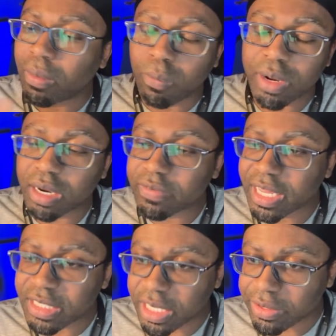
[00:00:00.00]
Whenever
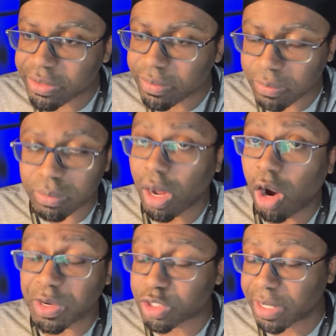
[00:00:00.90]
they tell you,
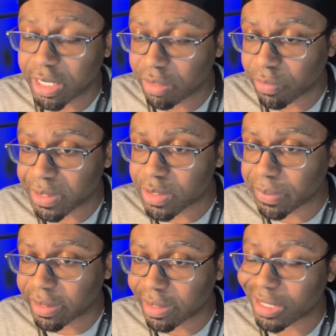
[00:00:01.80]
always create an invoice,
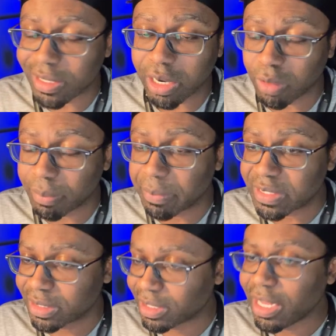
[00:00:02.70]
period. That's how I run my
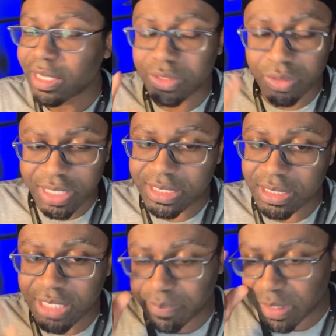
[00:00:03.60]
business. As soon as I
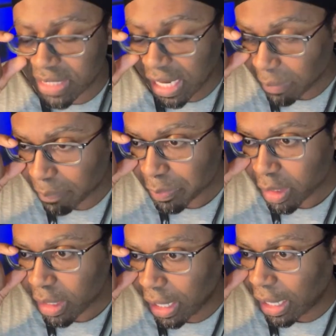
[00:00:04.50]
accept the assignment,
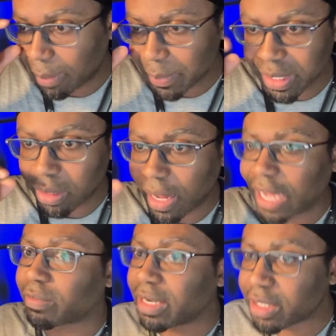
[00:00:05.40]

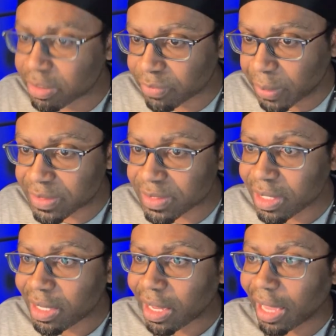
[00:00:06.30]
I create an invoice
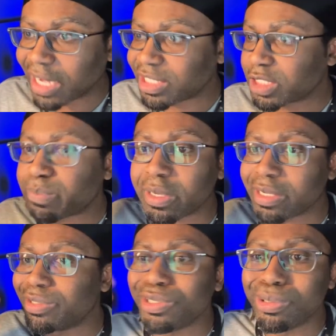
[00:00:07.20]
and I just put
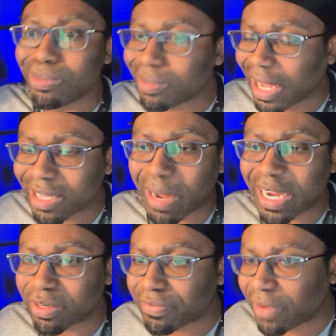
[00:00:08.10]
it due, like
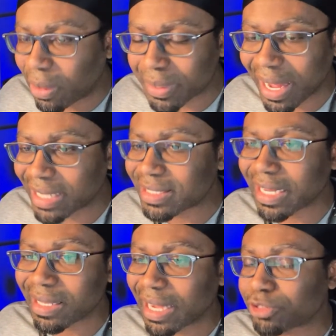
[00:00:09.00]
by default, I
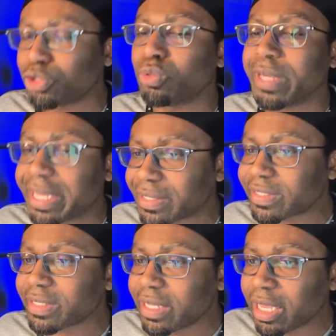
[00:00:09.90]
say like 2
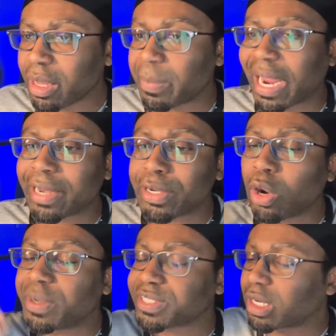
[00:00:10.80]
weeks, but I
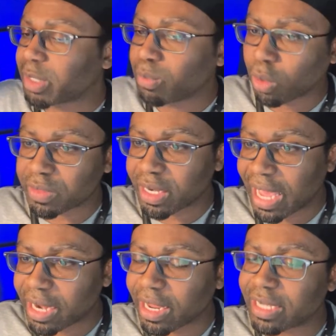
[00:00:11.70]
know it's going to be more than that.